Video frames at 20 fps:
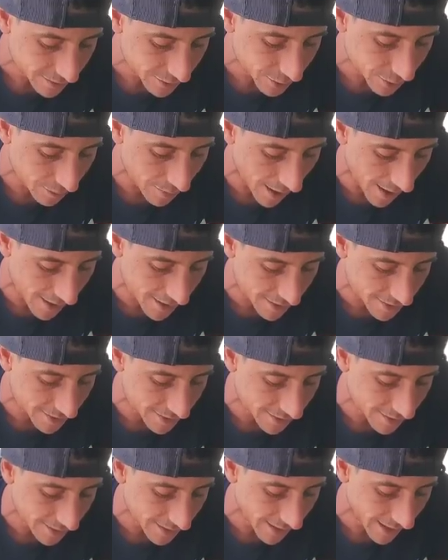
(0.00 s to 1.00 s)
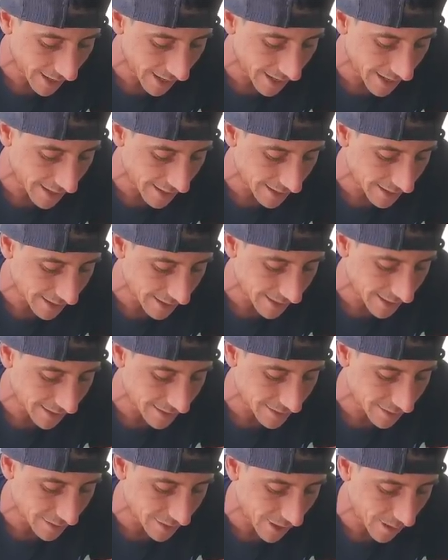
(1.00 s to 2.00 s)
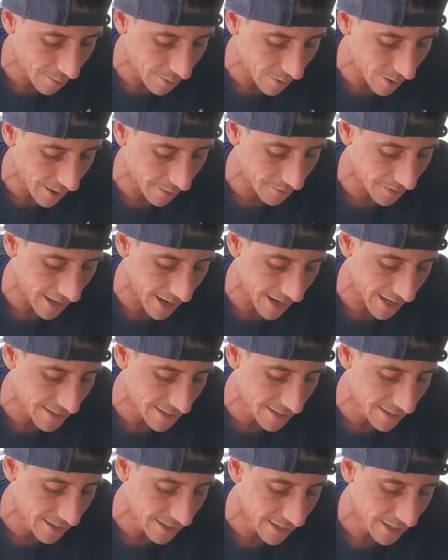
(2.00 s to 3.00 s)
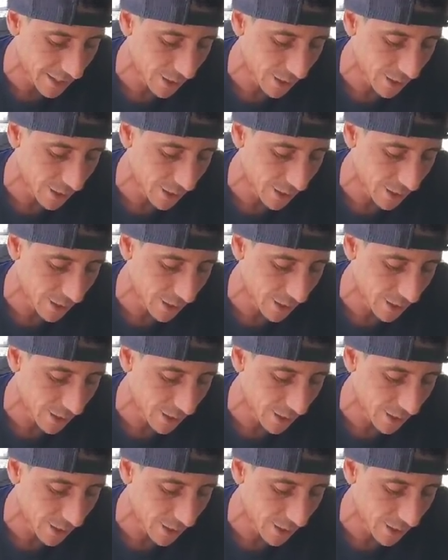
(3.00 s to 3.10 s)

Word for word: Two bucks. Hey, it's a double up, guys.